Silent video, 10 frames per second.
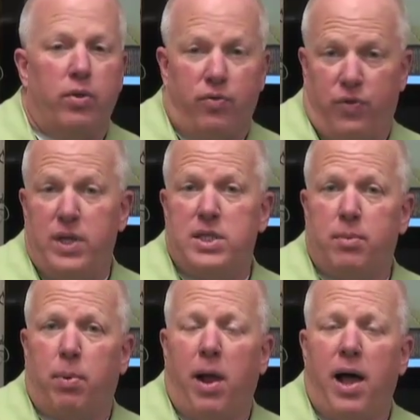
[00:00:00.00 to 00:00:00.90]
the feed
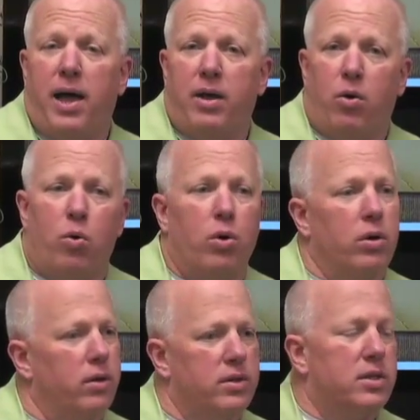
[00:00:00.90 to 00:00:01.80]
supply
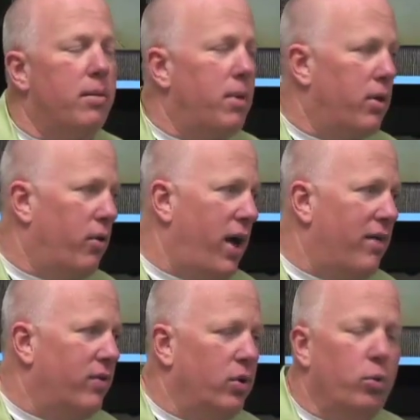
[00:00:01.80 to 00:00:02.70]
or some other
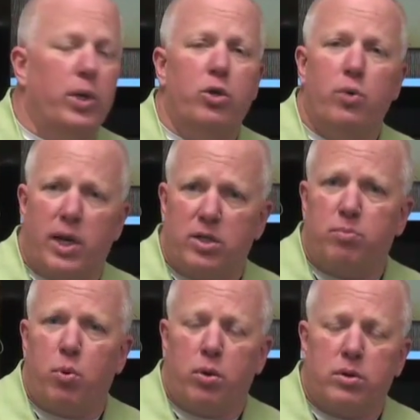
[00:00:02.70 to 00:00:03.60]
avenue. We do
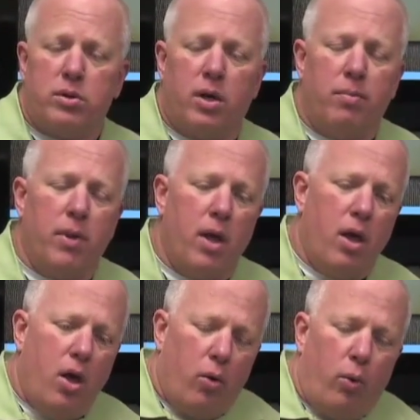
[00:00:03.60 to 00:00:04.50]
export some.
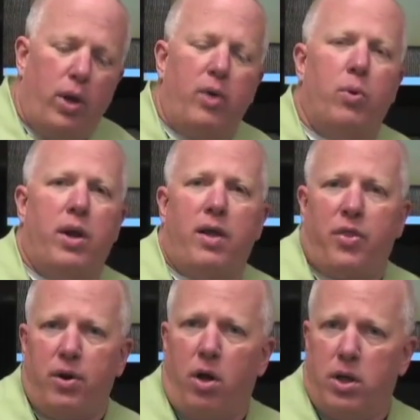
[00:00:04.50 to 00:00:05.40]
Really, what
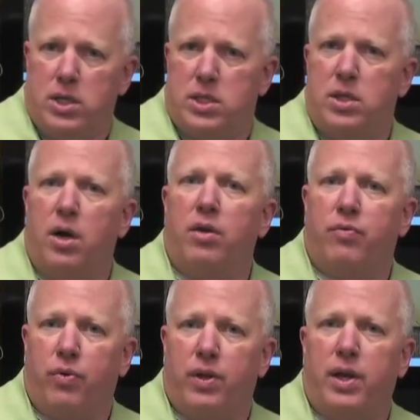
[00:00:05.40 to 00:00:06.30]
ethanol has done
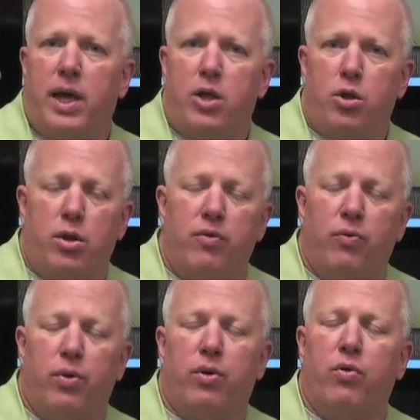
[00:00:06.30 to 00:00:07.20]
for the nation and
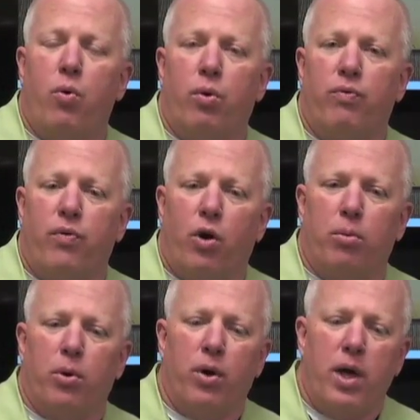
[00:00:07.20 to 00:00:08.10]
for the corn
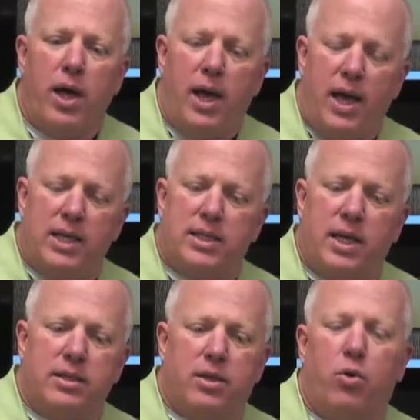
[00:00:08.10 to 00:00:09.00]
farmer is
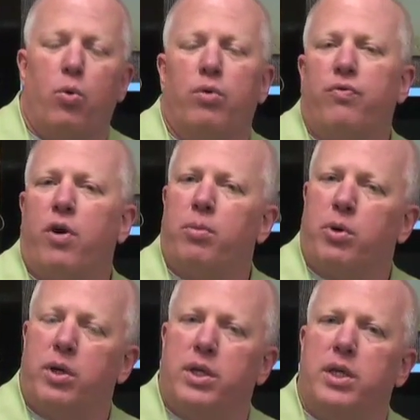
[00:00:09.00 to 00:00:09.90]
as the corn farmer
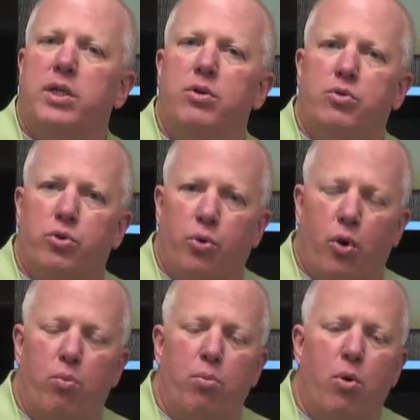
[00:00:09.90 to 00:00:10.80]
continues to
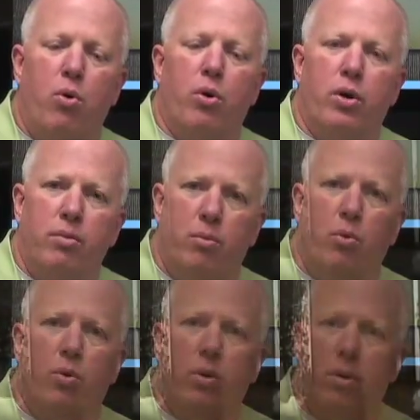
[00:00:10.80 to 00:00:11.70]
grow more and
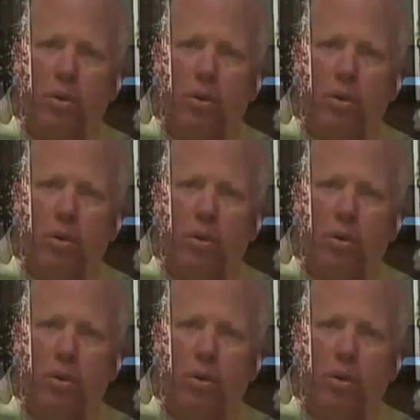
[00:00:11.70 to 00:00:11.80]
more